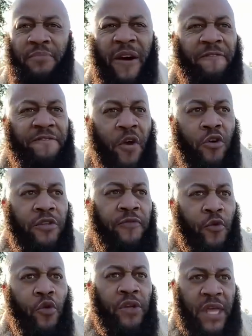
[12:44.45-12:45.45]
My first
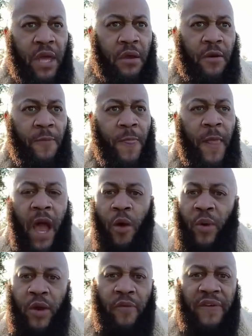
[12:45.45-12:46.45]
full year, I
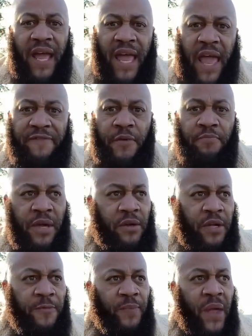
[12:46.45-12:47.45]
went over
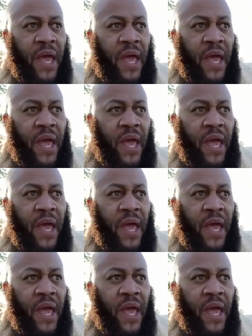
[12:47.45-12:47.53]
$500,000,